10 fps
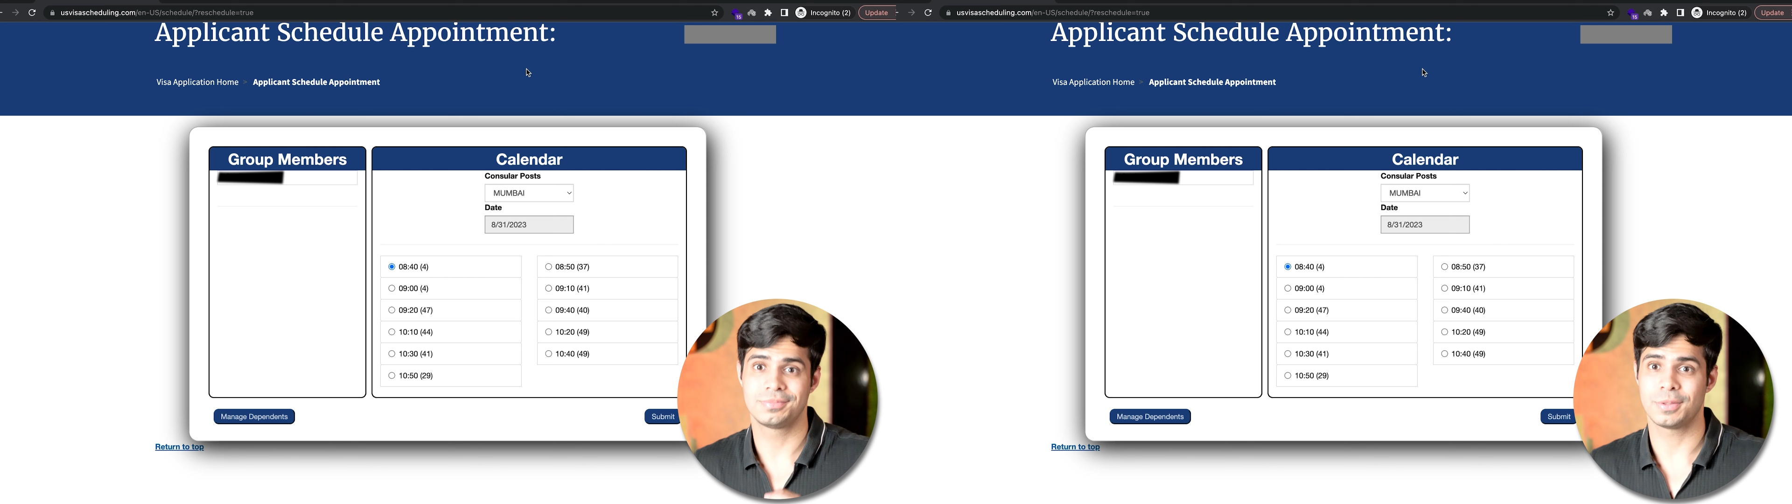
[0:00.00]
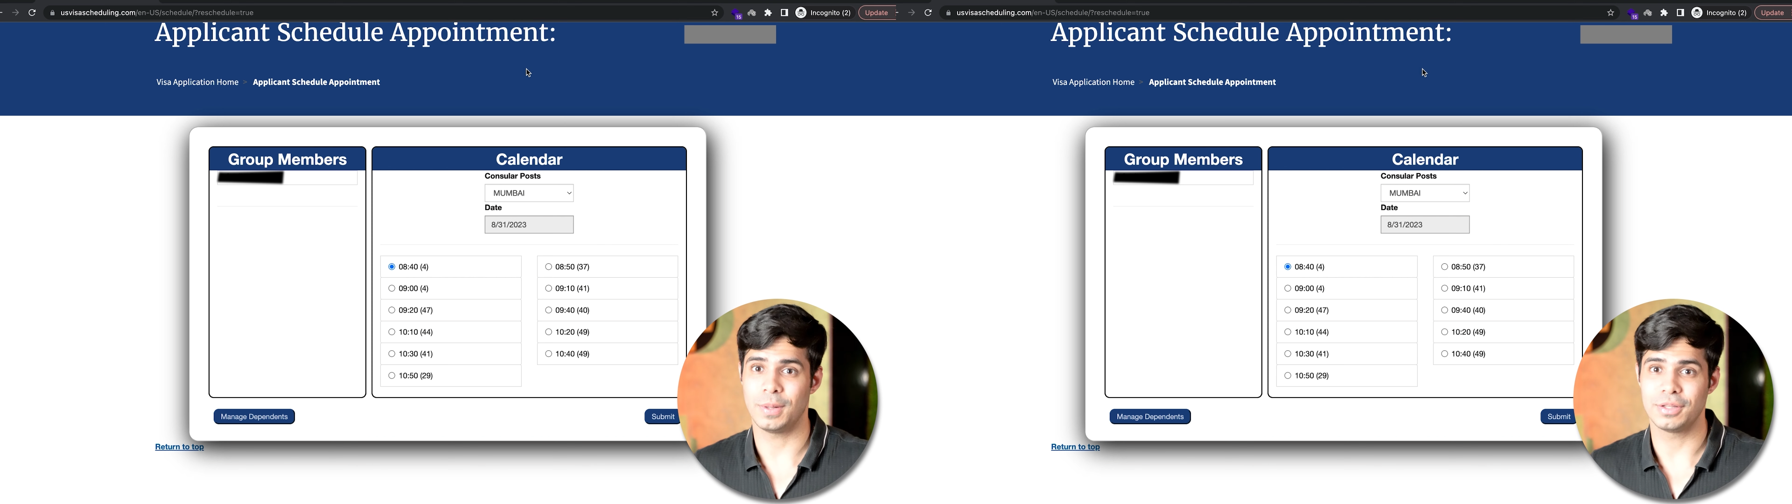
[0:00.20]

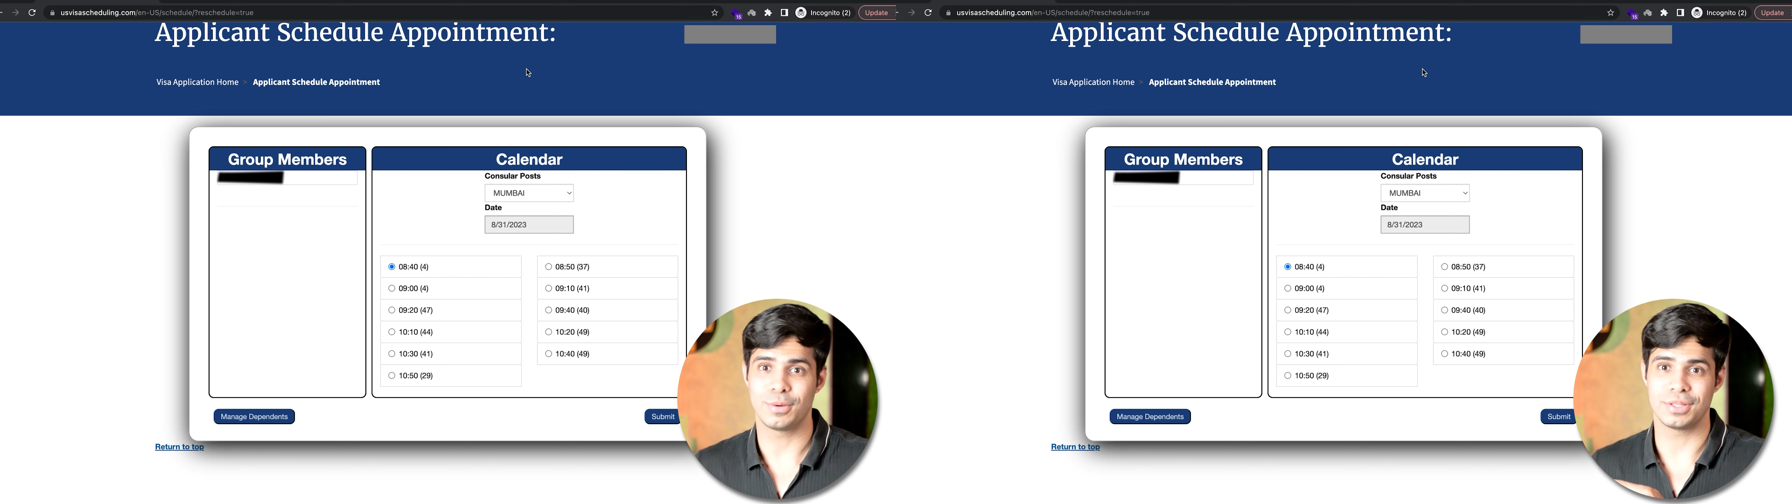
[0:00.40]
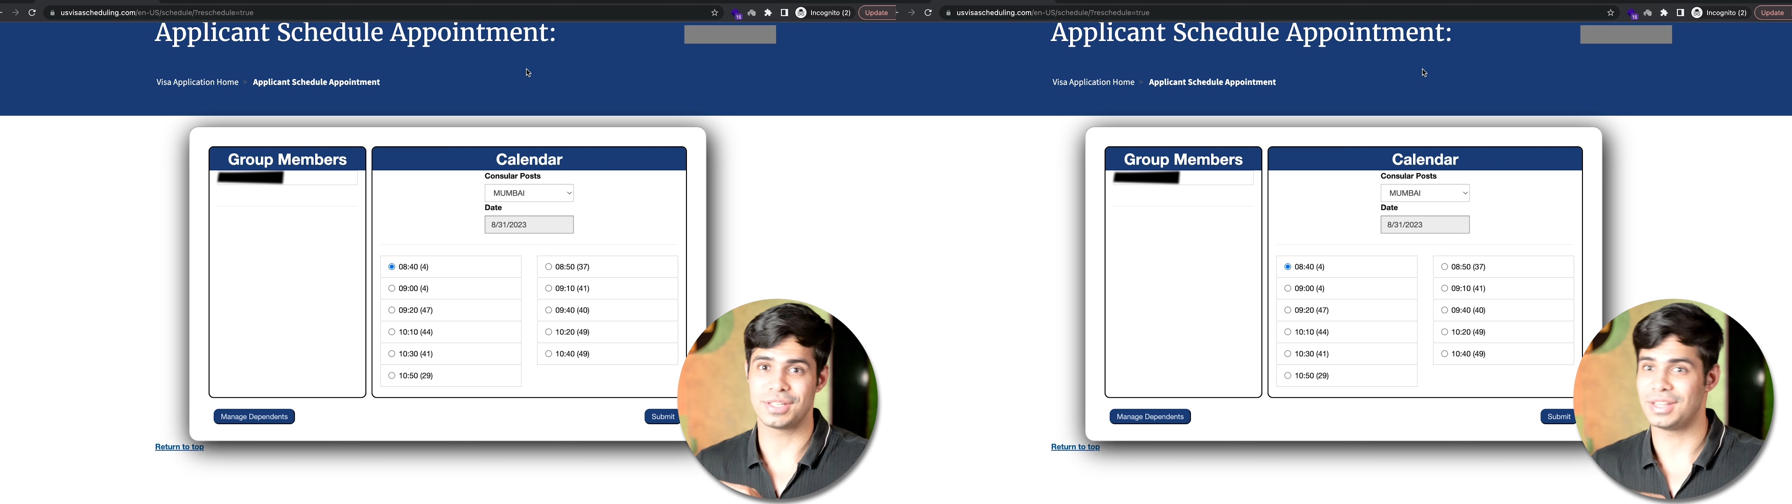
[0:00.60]
well, you
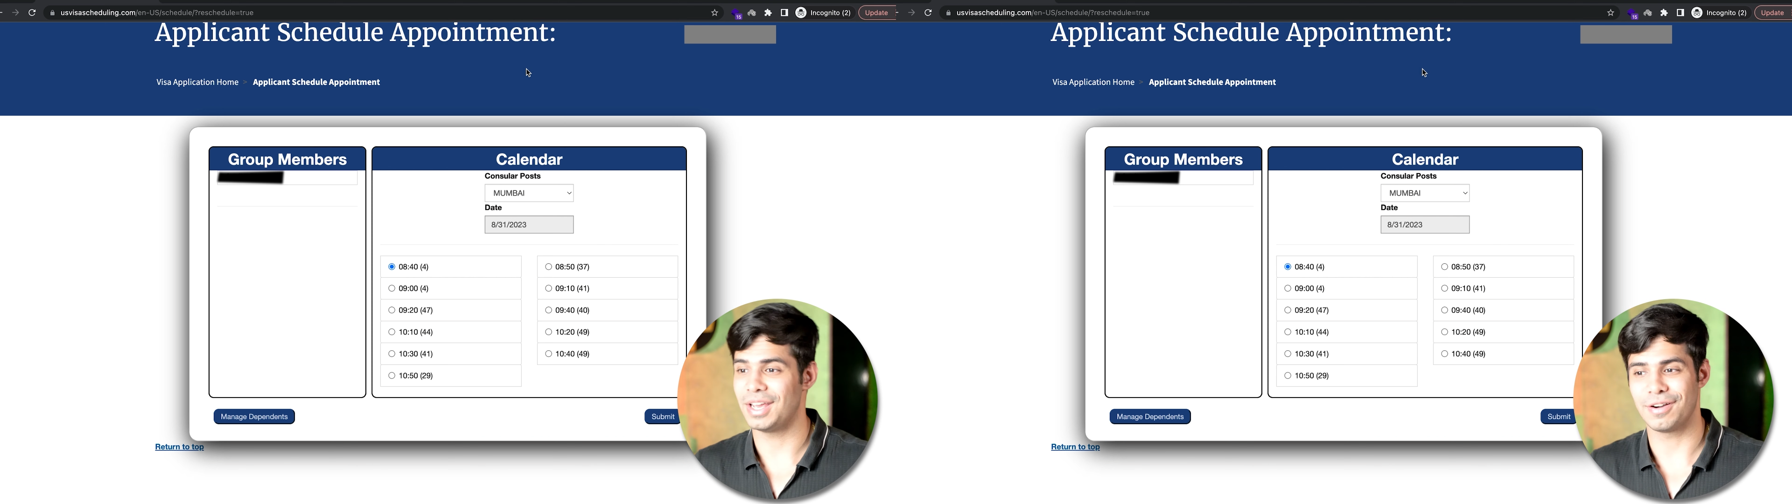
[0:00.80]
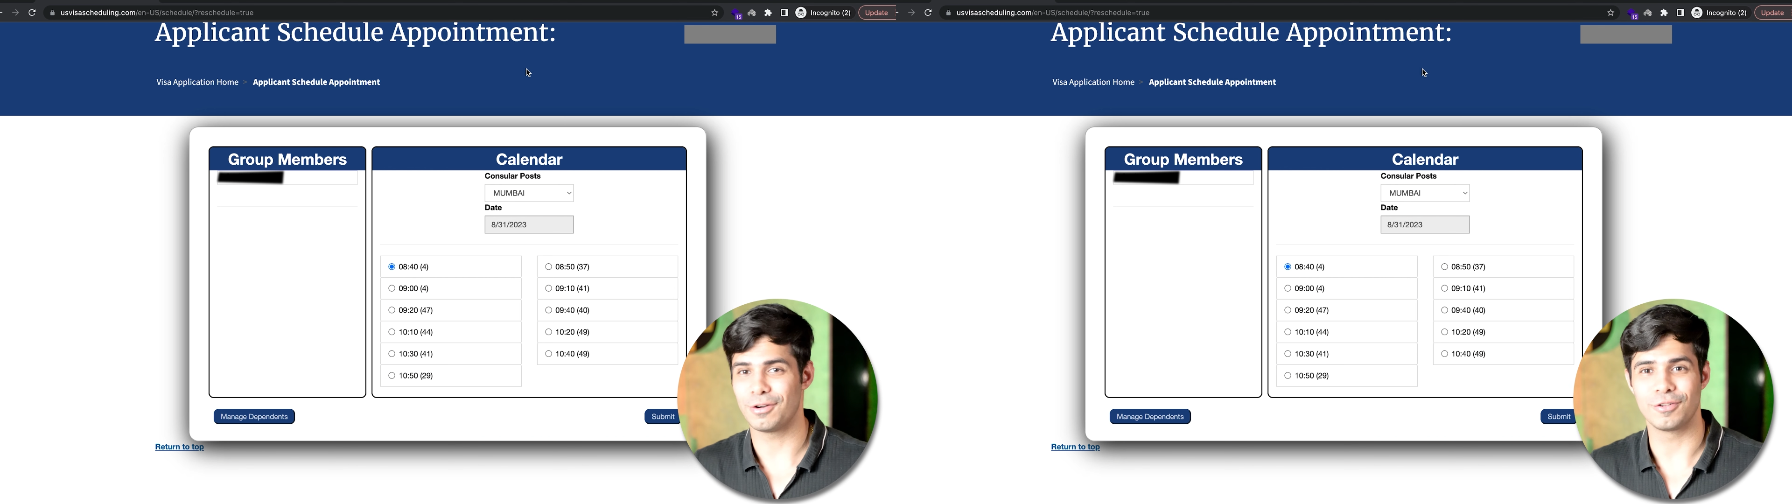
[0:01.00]
can see the
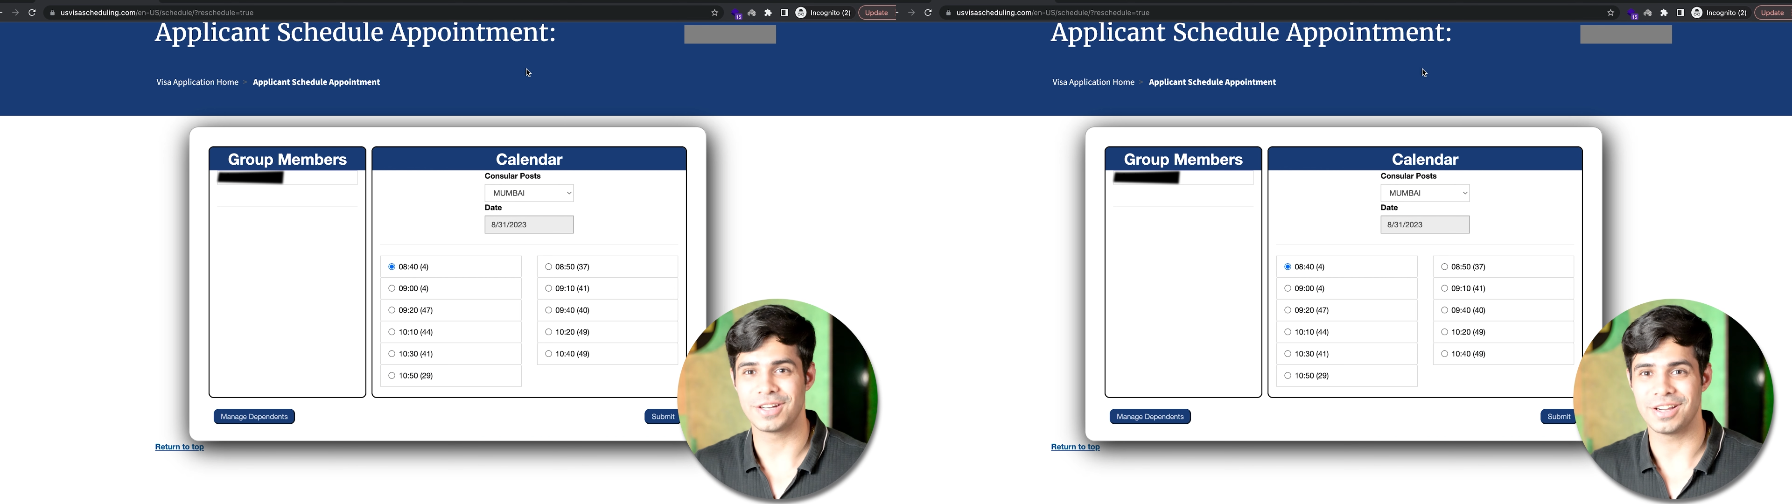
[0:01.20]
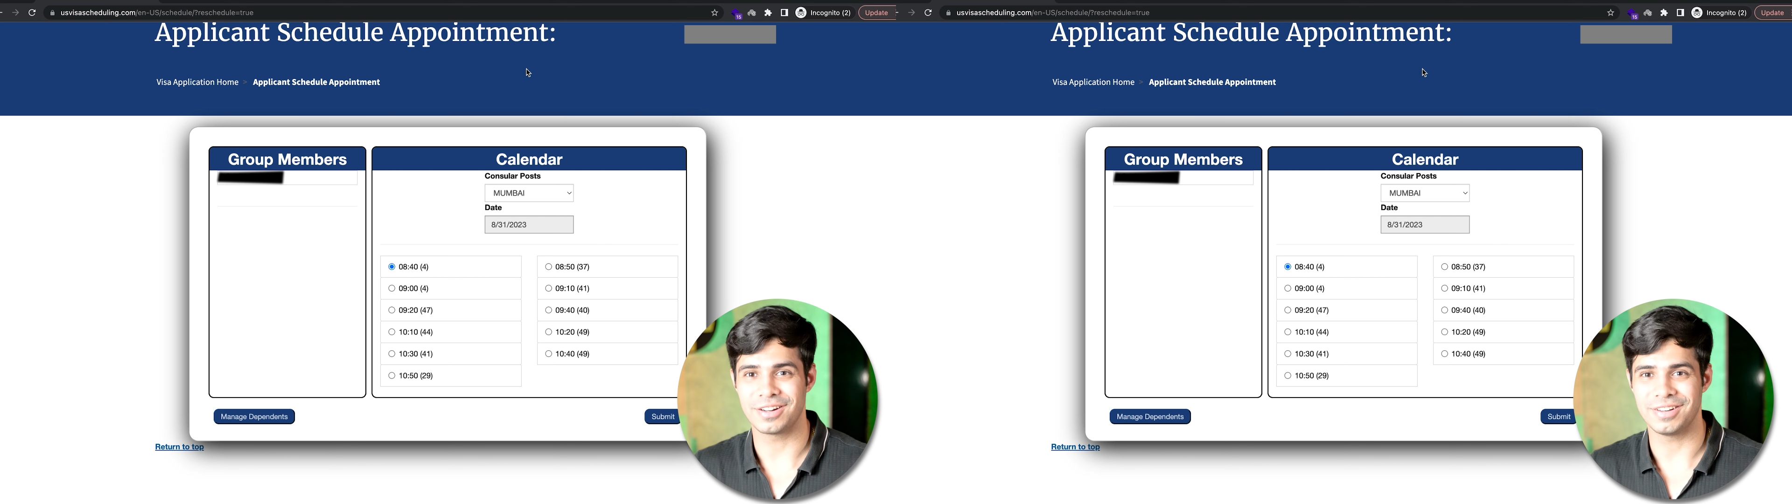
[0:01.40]
error
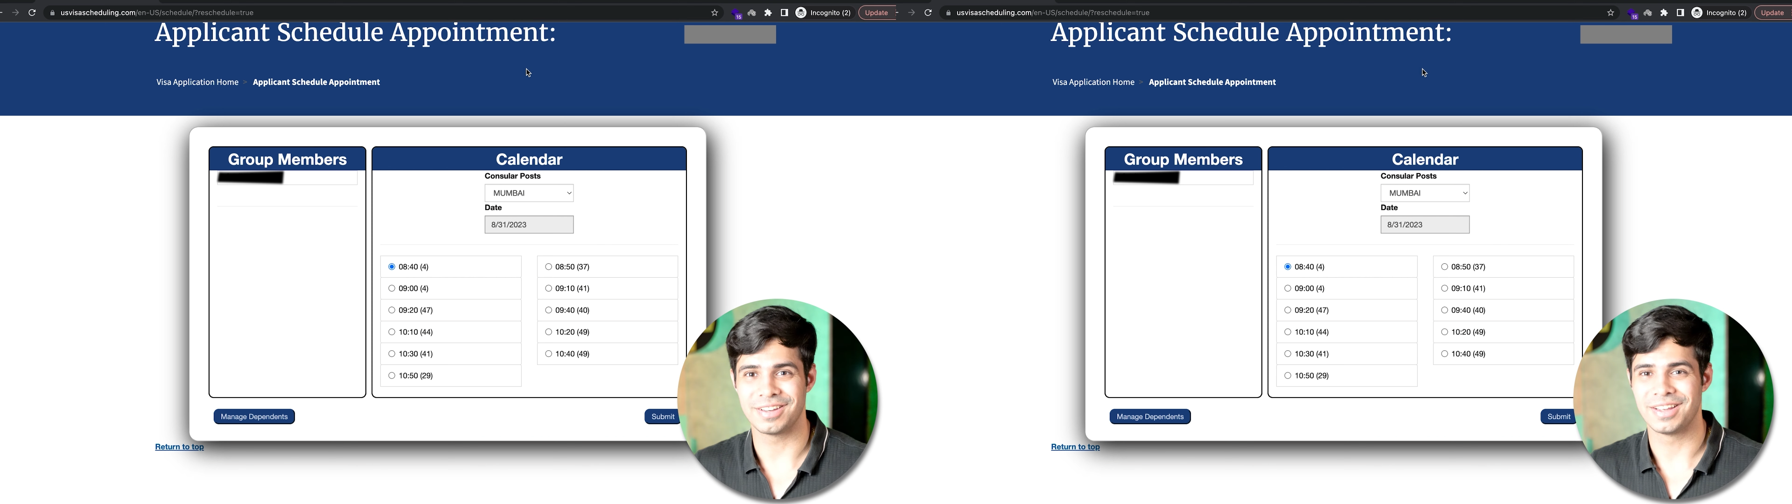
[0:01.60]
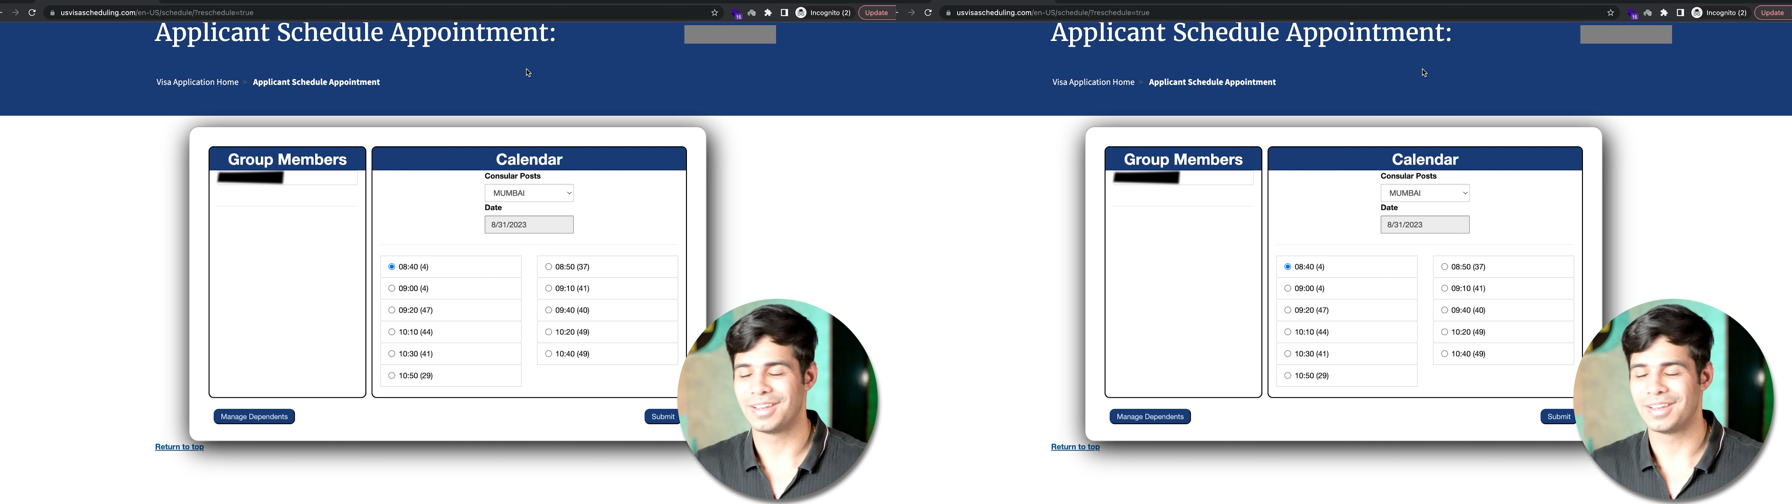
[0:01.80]
already occurred.